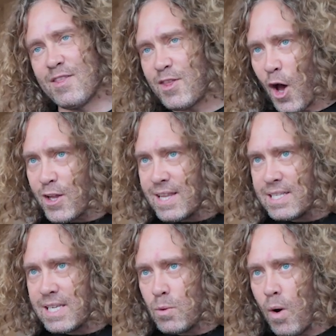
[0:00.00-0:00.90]
The Huddly
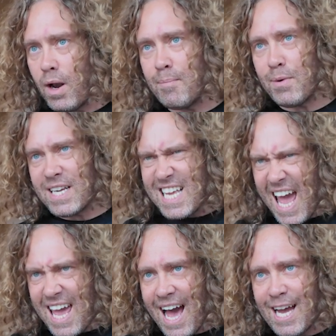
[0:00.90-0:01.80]
C1 brings
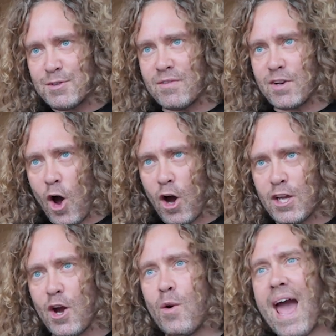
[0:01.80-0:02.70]
AI-driven
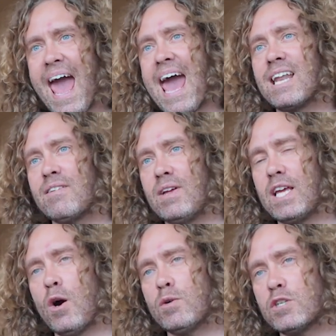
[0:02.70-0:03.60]
audio and
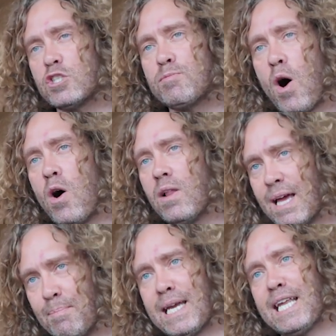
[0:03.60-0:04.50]
video to small
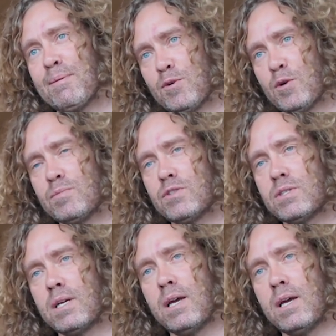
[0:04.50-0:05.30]
and medium rooms.